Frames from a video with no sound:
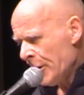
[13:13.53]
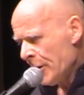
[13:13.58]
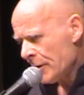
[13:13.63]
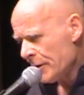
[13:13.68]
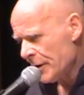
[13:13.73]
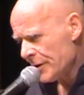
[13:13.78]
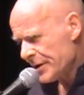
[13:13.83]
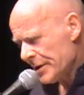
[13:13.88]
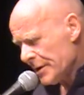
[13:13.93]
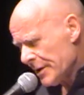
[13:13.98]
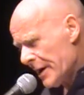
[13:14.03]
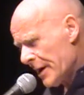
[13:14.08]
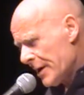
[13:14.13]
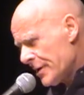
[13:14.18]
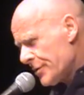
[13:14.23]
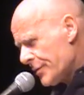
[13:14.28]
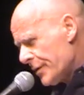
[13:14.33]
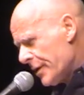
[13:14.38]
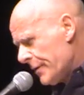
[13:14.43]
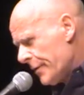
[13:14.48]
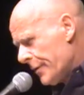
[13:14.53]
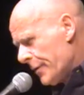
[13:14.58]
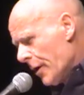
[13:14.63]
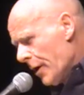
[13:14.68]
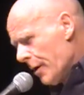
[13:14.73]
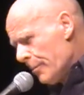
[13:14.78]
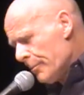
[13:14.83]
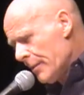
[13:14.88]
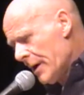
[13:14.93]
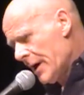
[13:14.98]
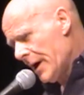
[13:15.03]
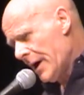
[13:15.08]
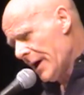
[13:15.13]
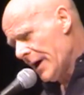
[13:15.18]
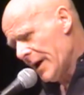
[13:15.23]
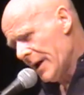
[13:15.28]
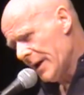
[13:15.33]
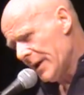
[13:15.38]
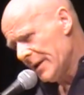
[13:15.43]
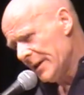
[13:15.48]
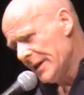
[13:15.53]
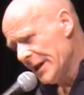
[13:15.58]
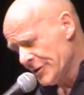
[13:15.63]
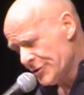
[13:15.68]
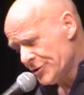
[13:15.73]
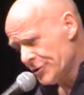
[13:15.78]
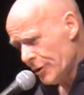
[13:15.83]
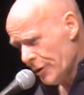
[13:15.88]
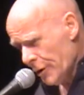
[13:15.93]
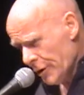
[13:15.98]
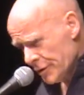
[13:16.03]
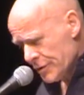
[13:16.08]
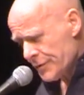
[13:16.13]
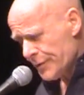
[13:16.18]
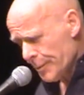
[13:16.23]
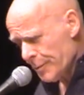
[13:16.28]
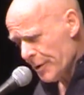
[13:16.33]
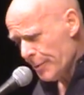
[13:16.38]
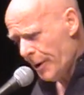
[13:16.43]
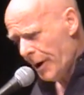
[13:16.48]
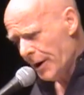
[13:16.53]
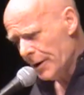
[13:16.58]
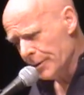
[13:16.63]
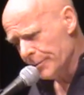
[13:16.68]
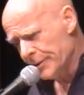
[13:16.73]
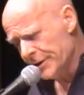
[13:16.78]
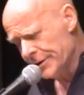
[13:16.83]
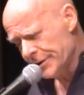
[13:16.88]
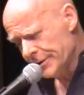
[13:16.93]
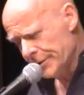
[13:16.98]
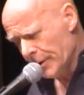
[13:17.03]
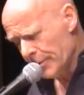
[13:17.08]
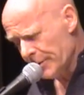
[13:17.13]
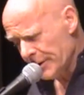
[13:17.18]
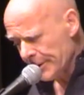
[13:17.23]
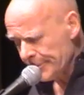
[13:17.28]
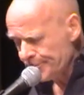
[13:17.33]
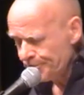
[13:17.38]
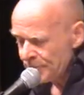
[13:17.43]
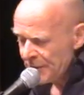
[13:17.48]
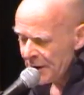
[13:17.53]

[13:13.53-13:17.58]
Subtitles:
across Kildare Street from Leinster House, from the Parliament in Dublin.